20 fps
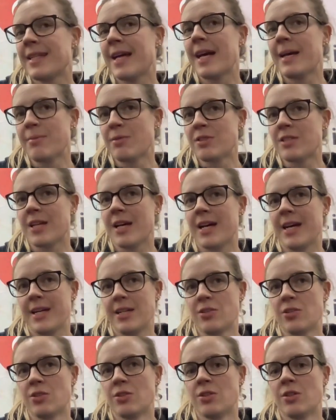able to
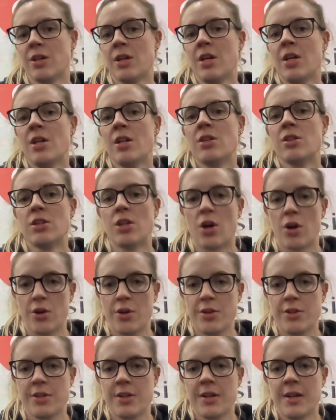handle
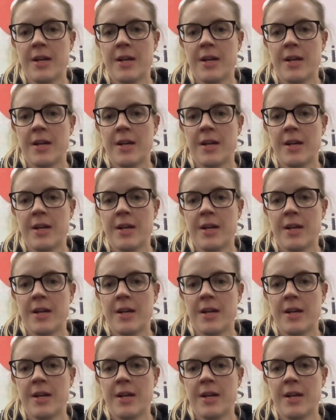load.